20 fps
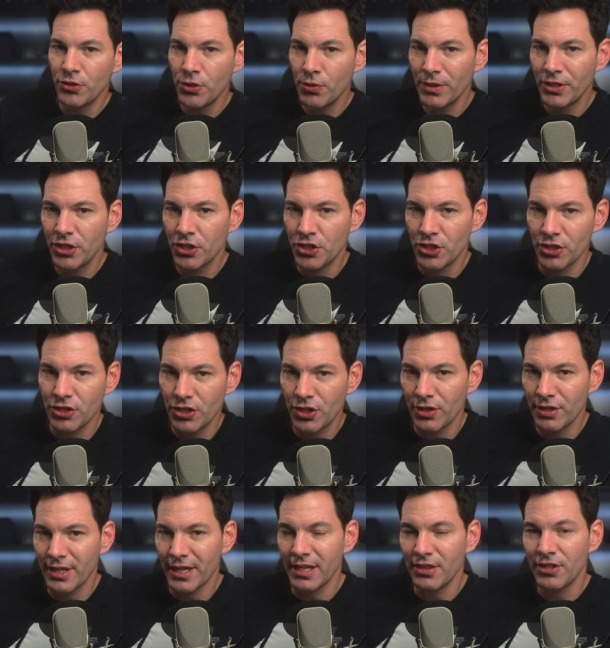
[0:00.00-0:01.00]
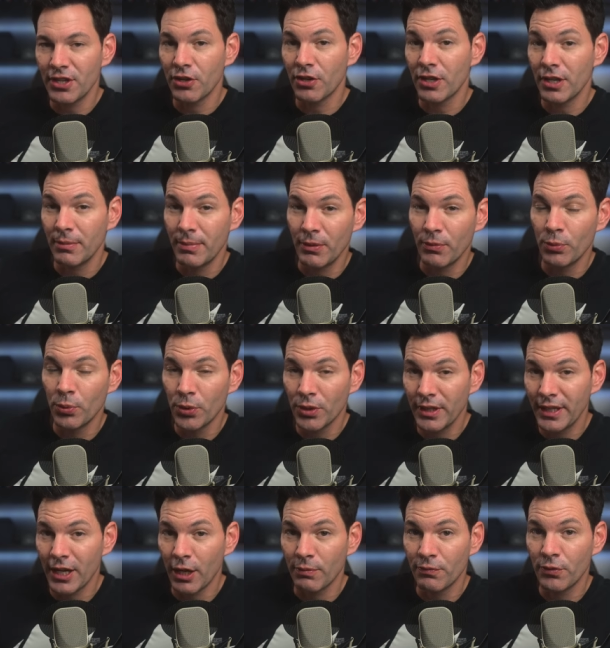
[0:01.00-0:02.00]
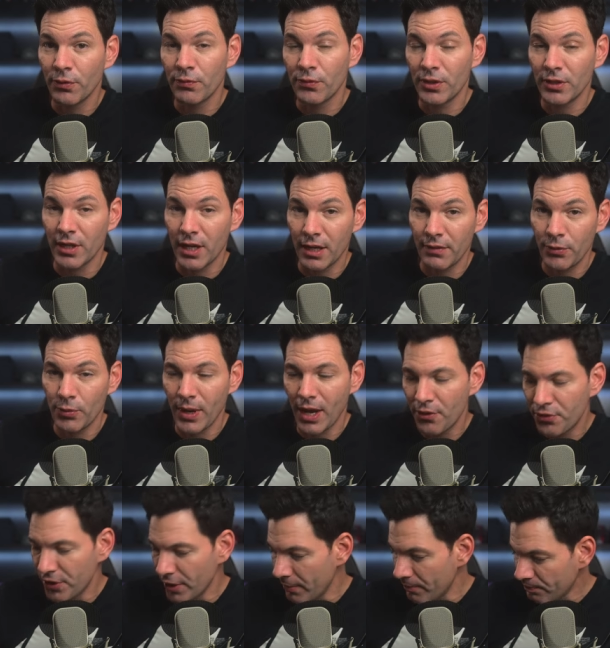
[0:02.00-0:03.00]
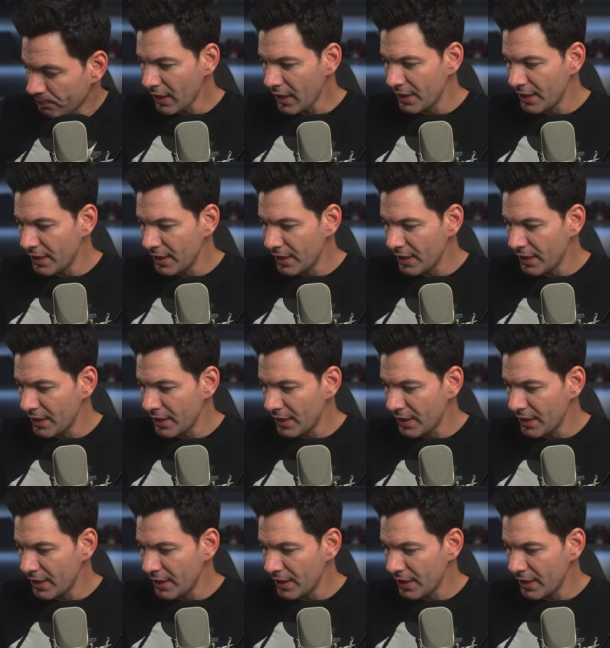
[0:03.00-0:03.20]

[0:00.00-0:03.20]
new additions here that I think are going to be really helpful for a lot of you out there.